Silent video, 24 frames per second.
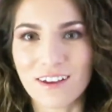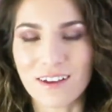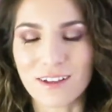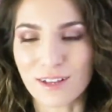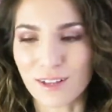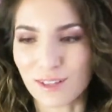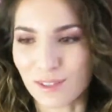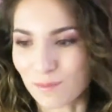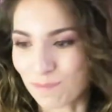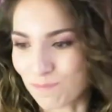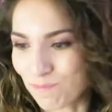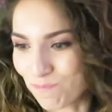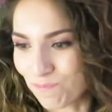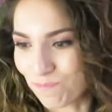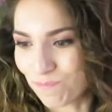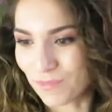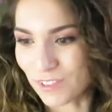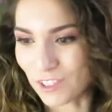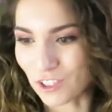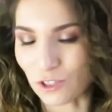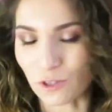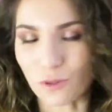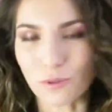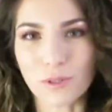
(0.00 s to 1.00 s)
and
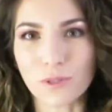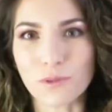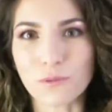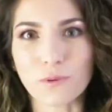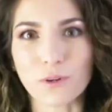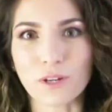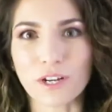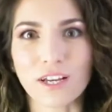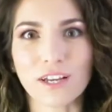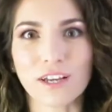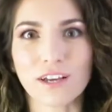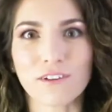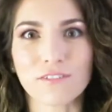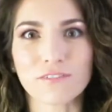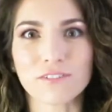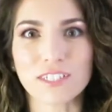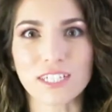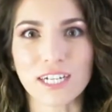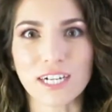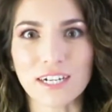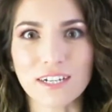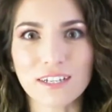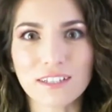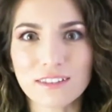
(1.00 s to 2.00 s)
show you what I have
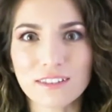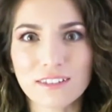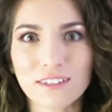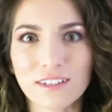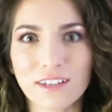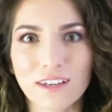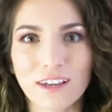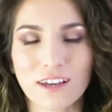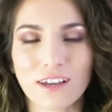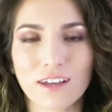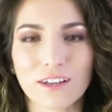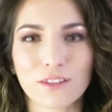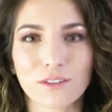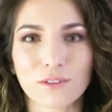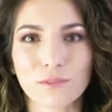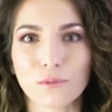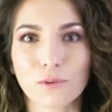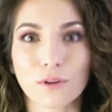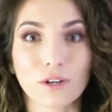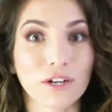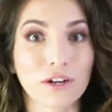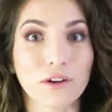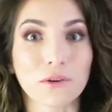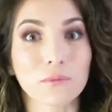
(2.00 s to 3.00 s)
done and
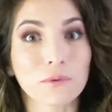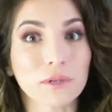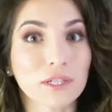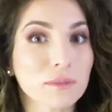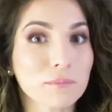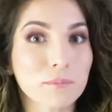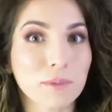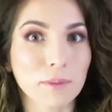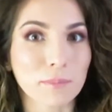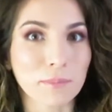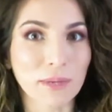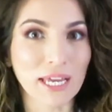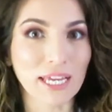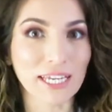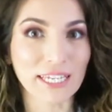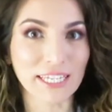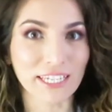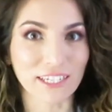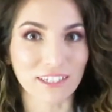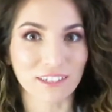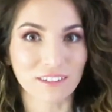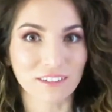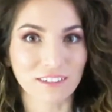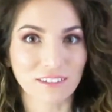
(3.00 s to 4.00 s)
what I will be
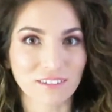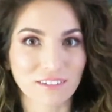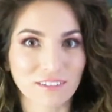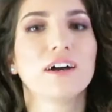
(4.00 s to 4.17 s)
making.